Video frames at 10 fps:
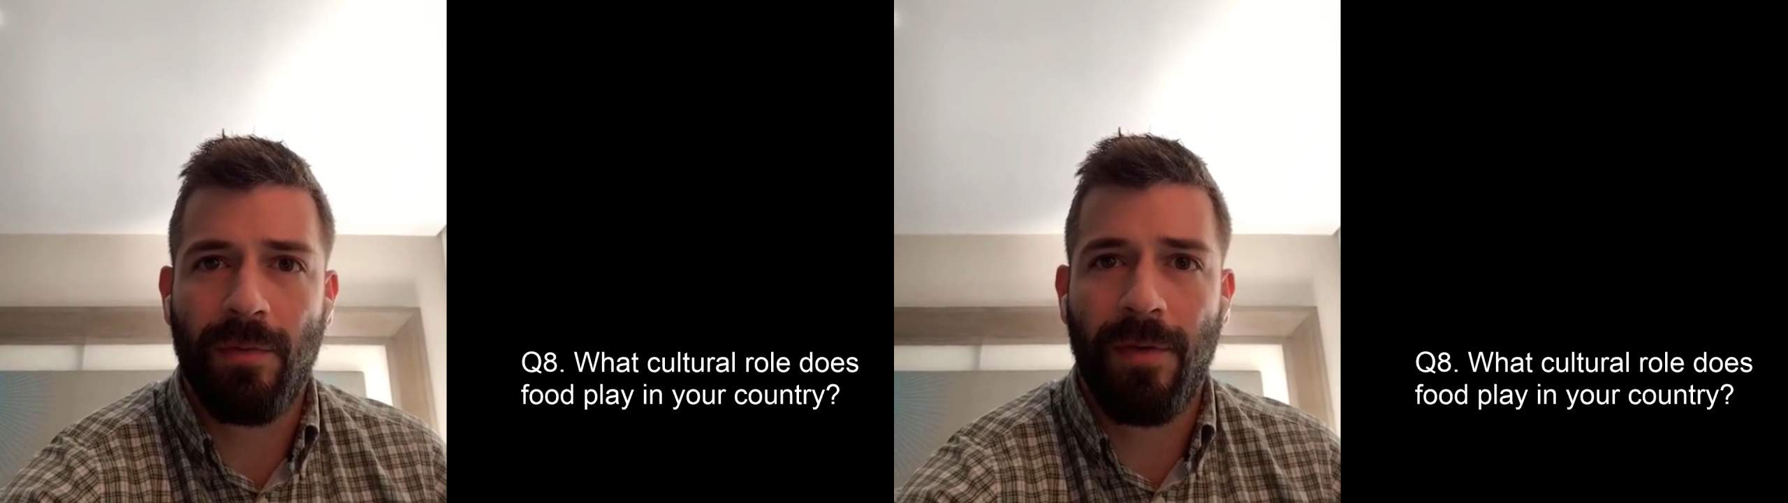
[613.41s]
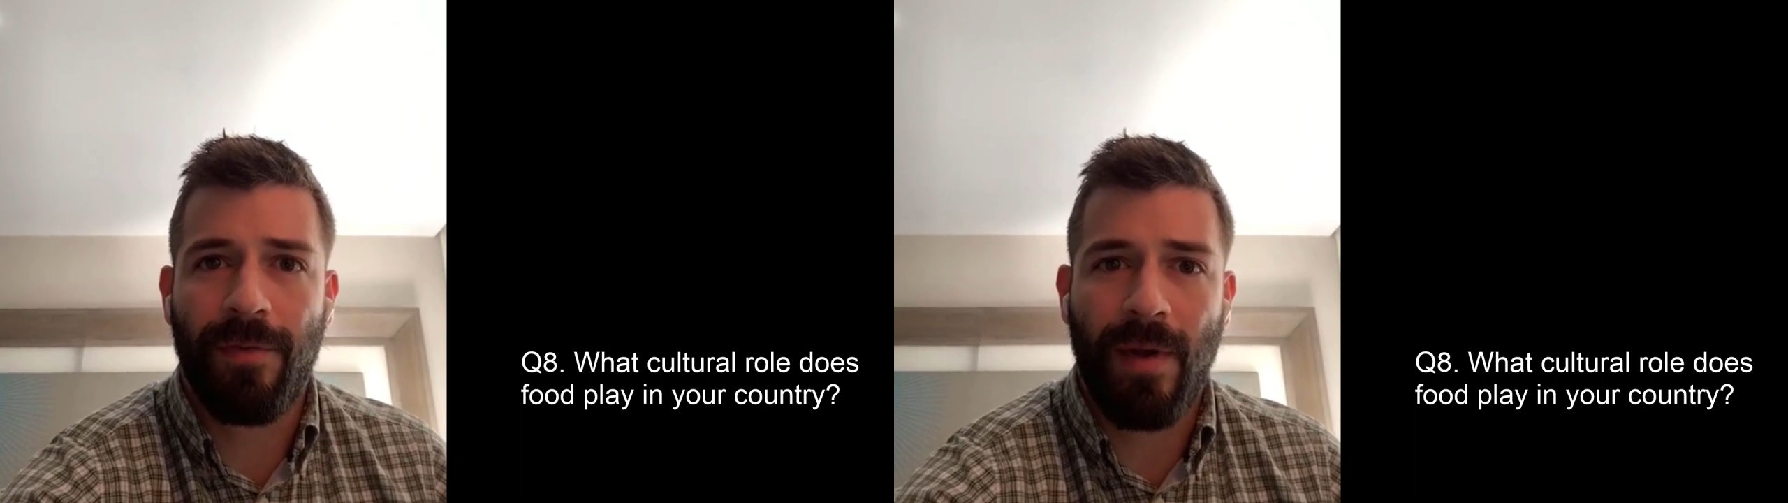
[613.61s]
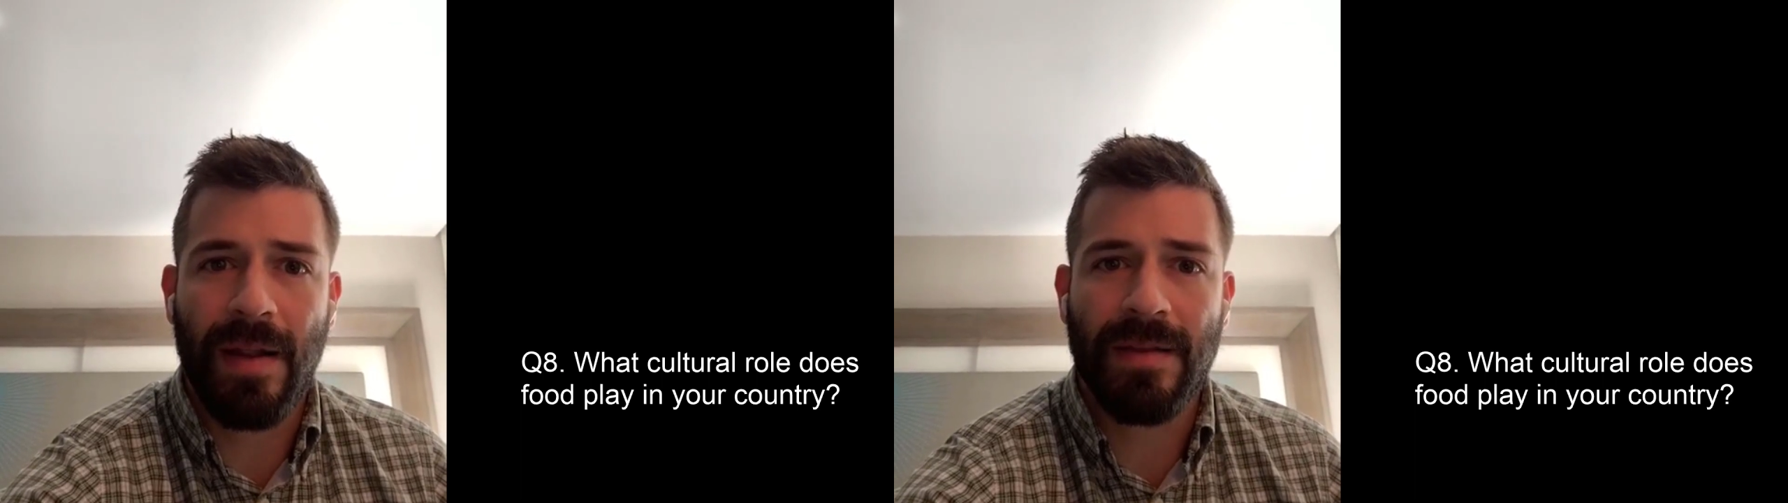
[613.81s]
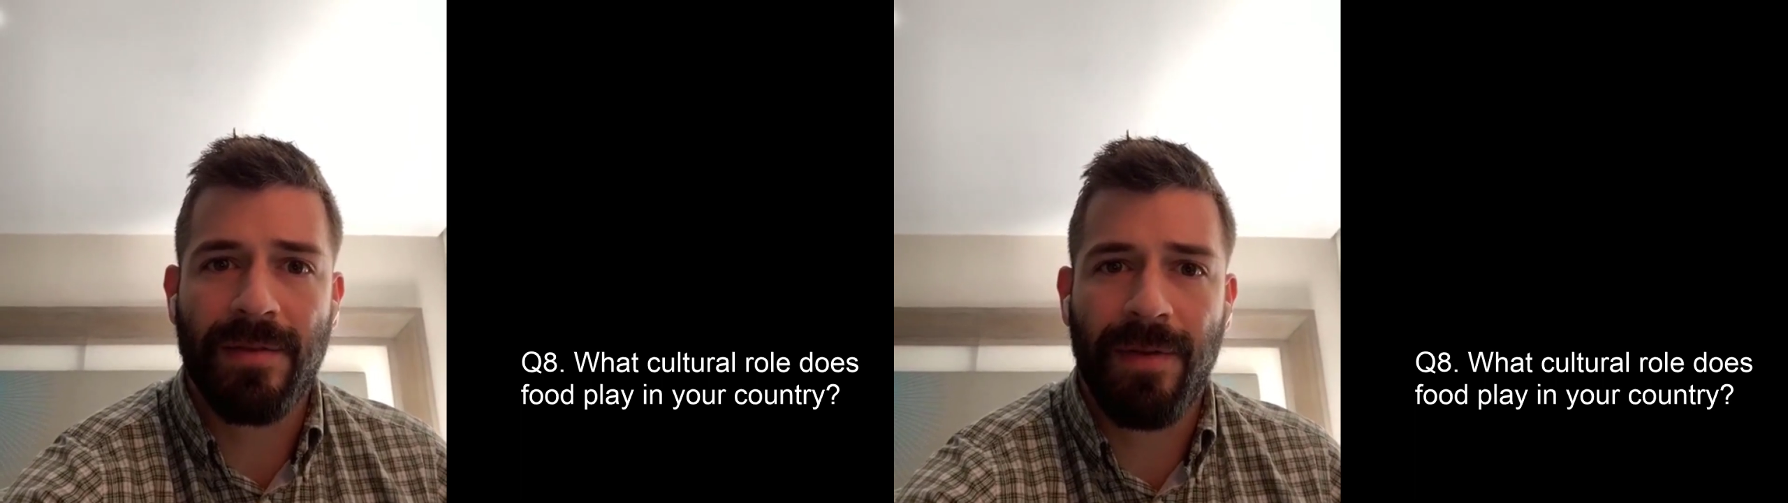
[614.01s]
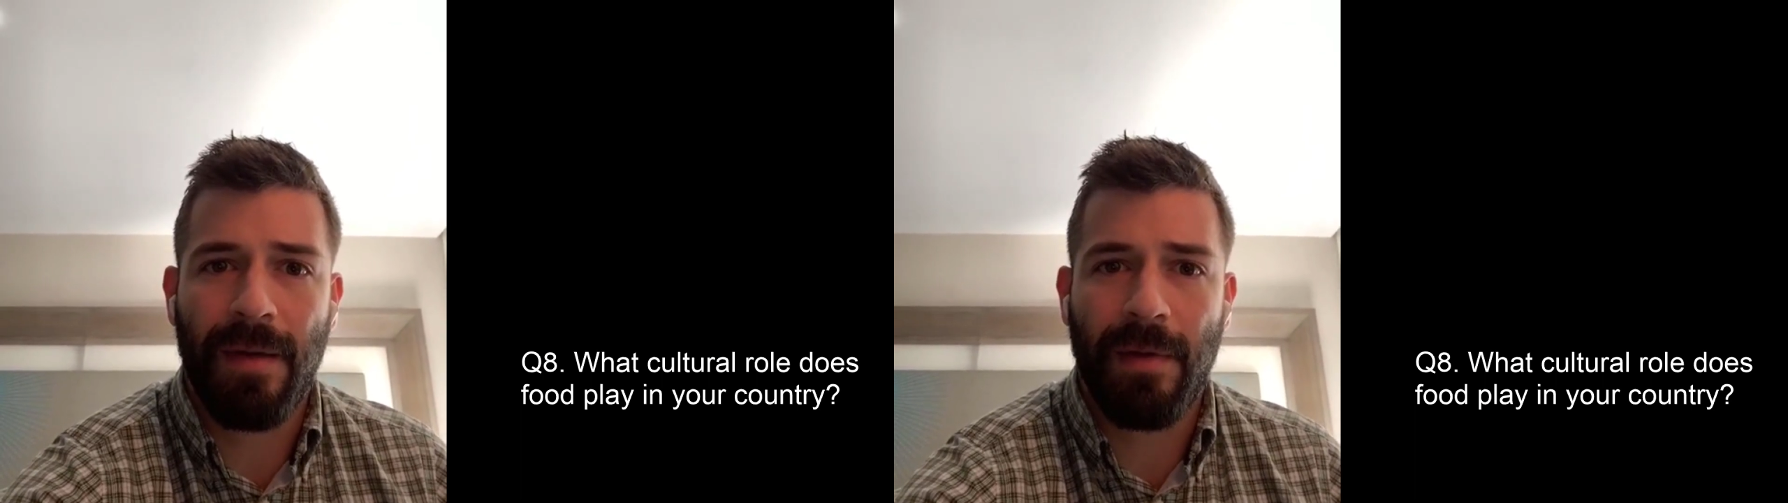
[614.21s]
with friends,
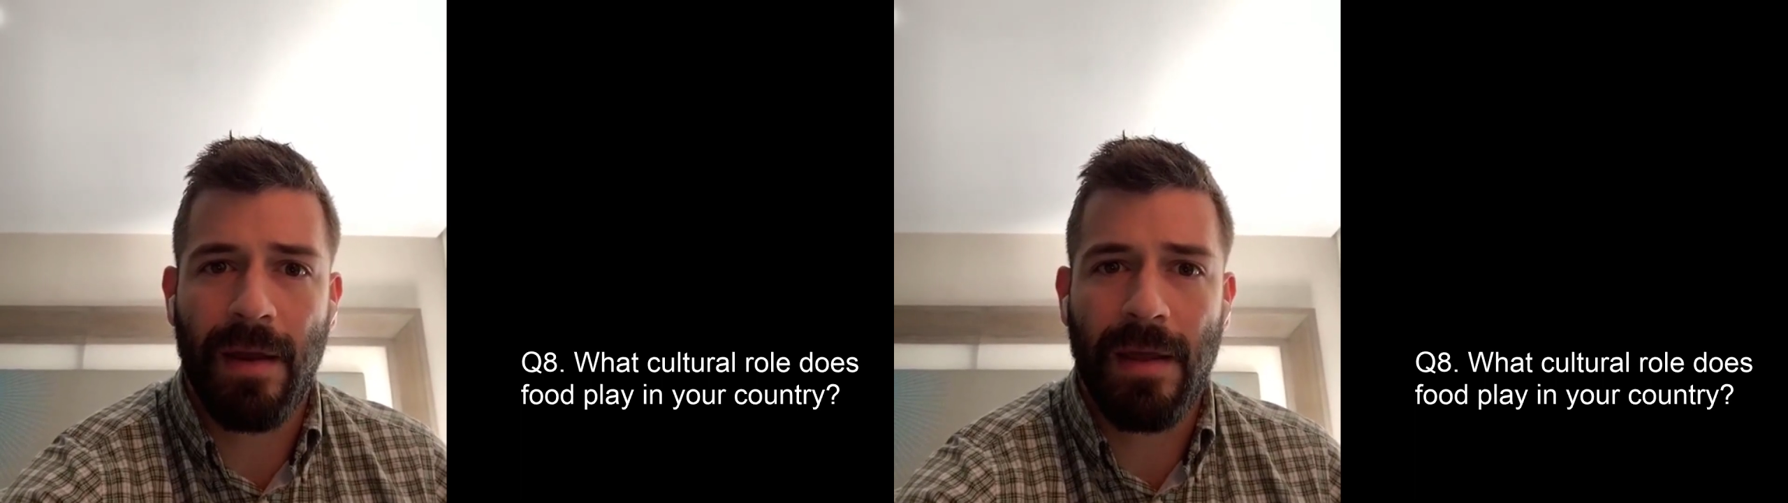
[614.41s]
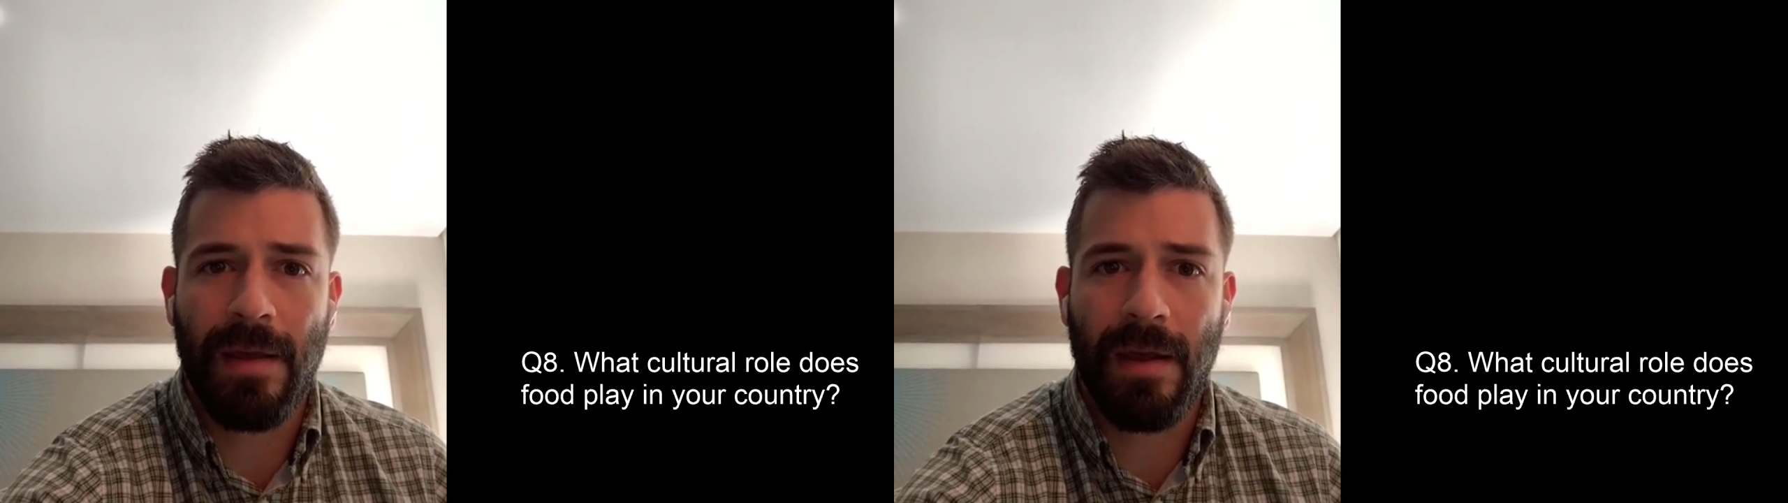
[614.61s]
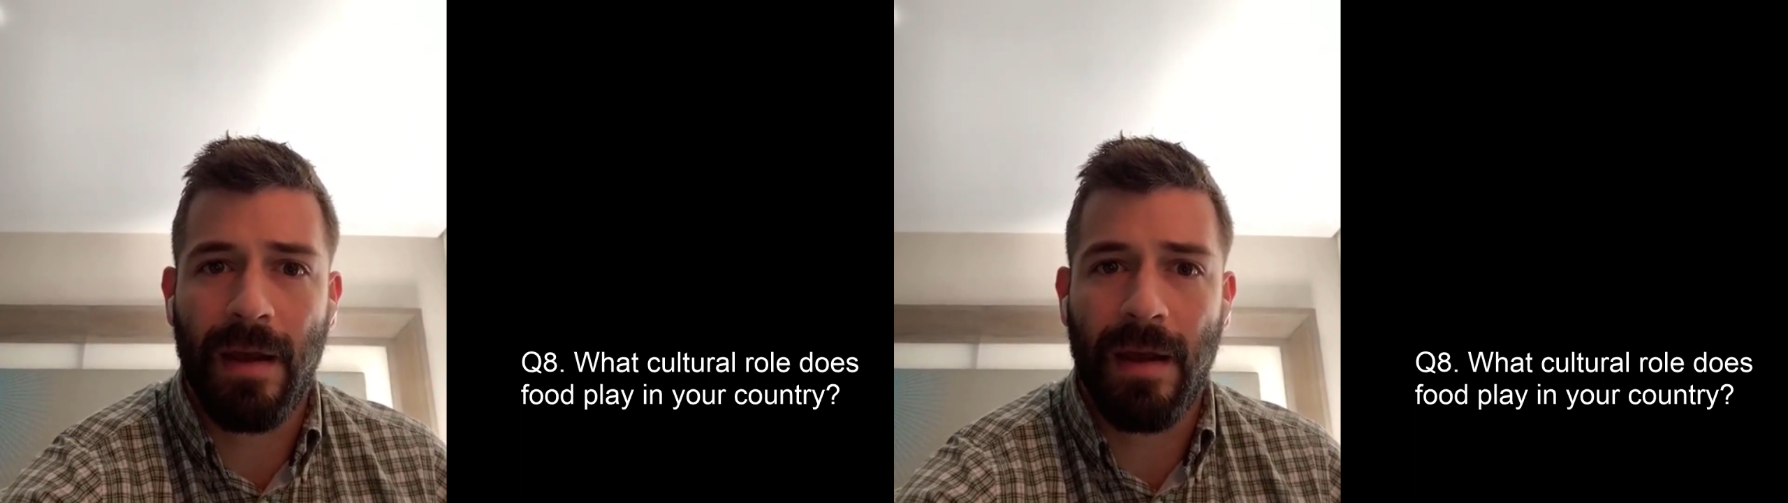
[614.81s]
family,